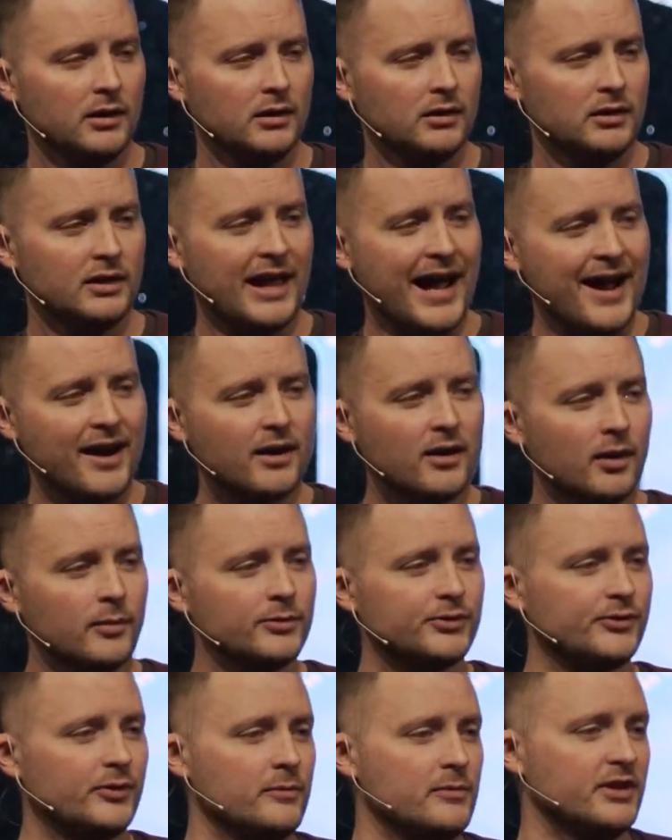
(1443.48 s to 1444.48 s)
That
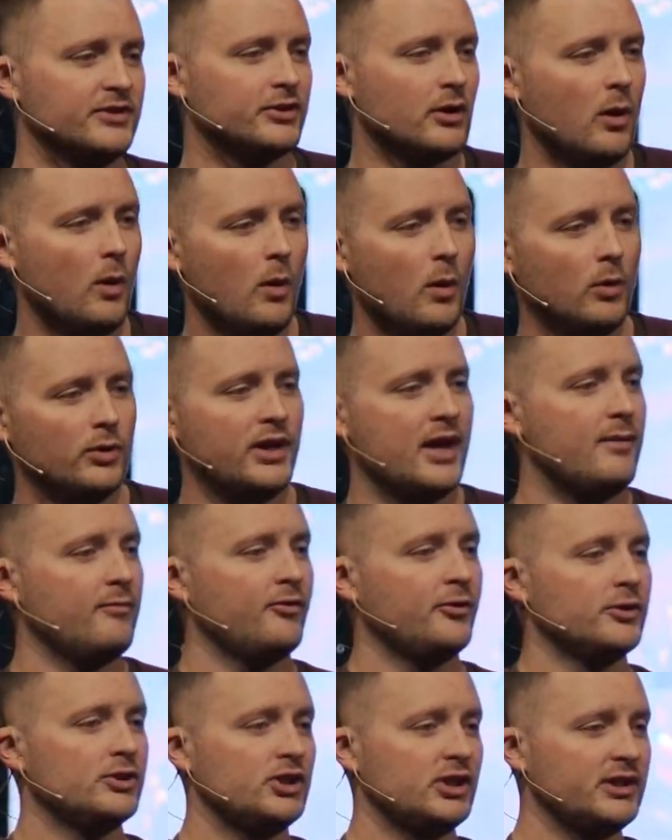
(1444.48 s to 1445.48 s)
comes from this old name
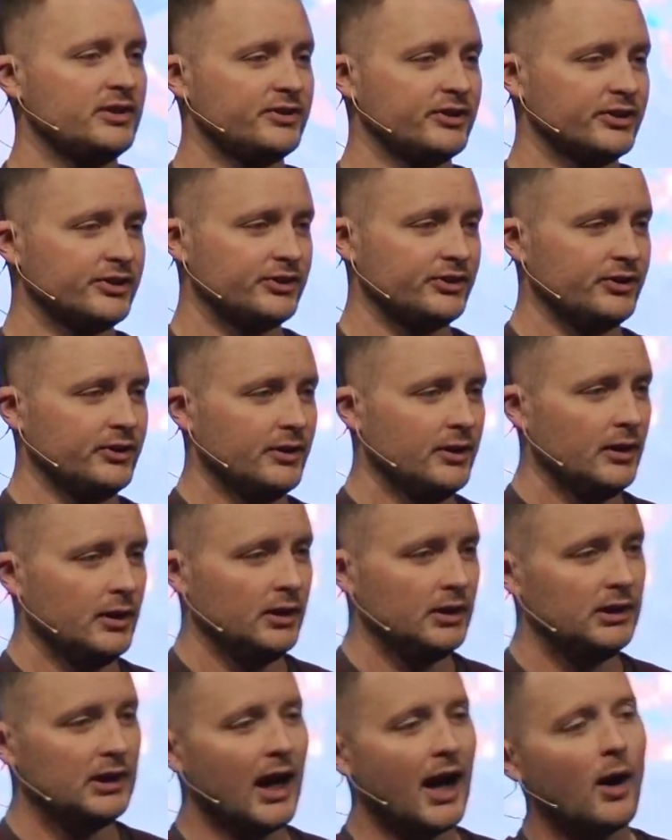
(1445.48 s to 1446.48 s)
for Jesus,
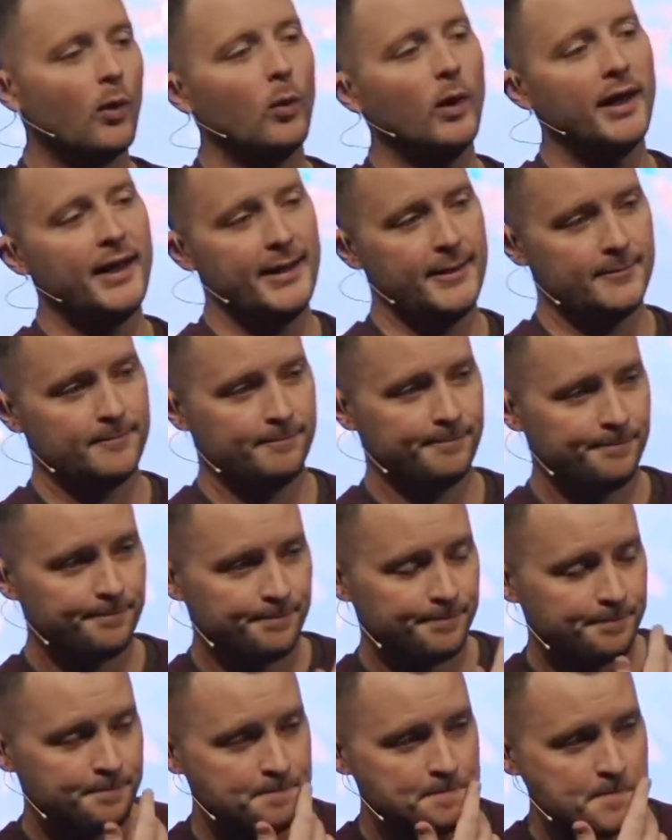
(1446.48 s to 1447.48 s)
Yahweh.
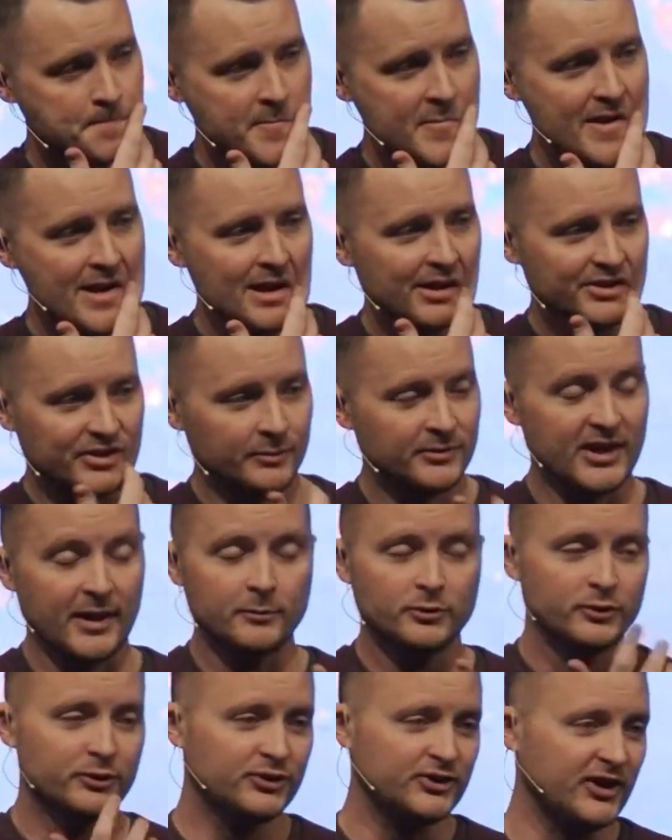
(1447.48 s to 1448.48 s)

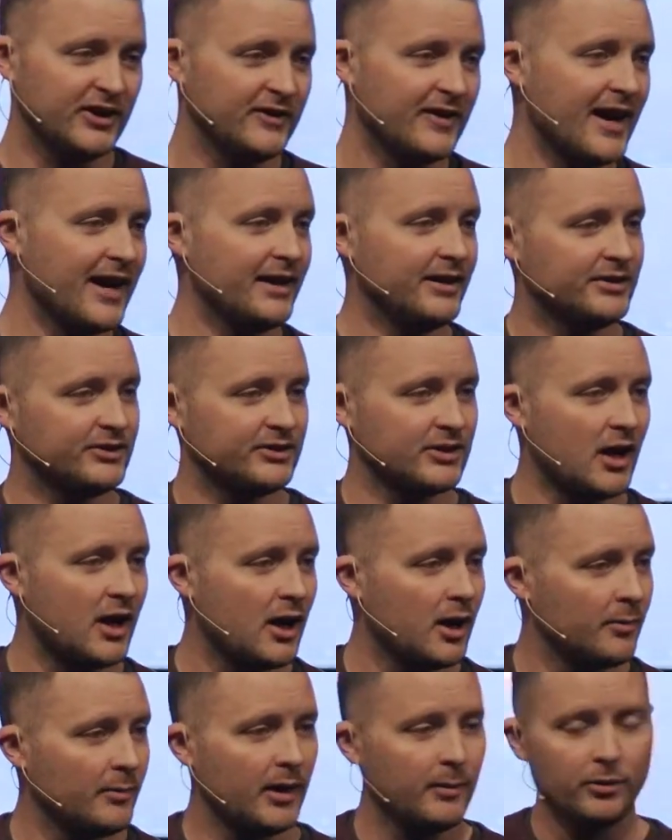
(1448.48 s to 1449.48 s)
Sometimes we'll sing that in a
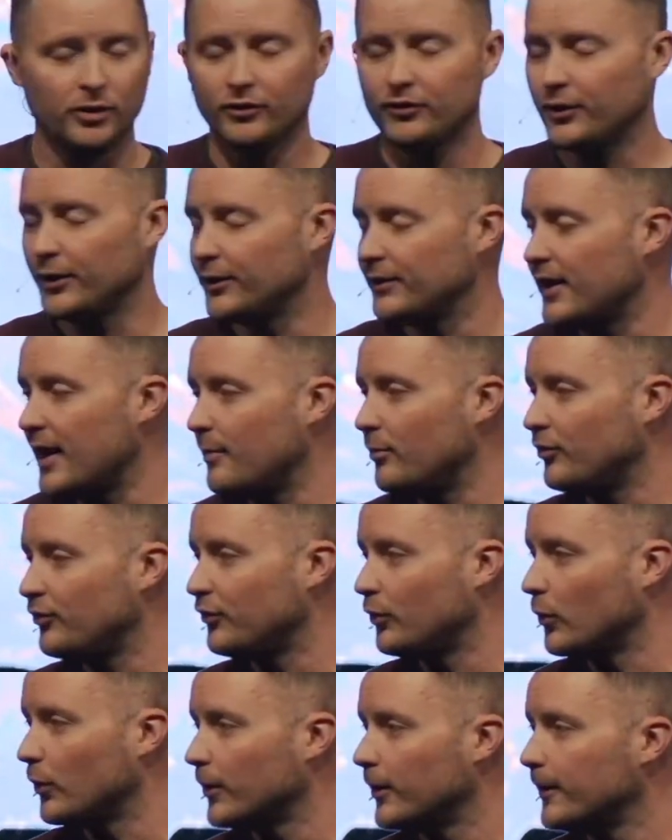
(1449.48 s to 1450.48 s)
song. Maybe you've heard that
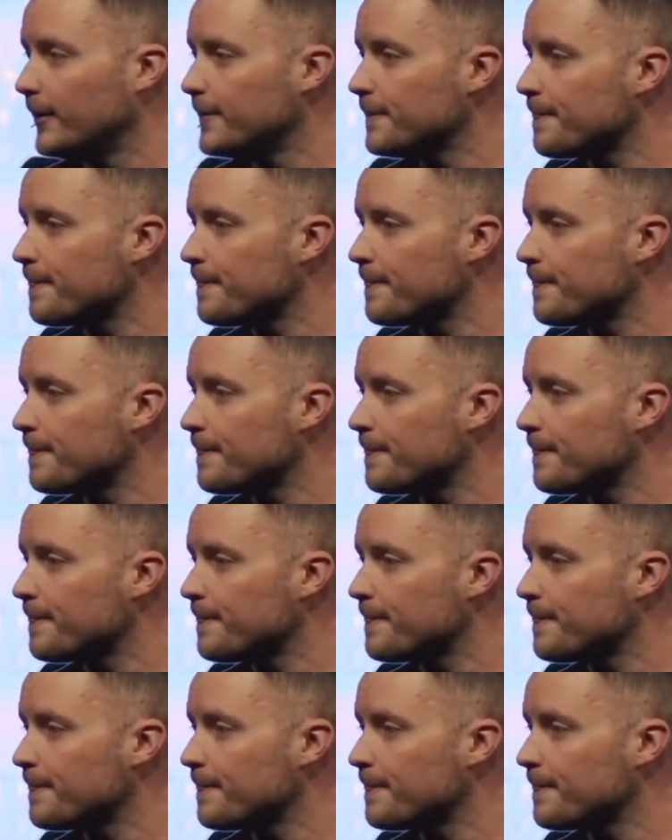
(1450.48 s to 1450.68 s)
before.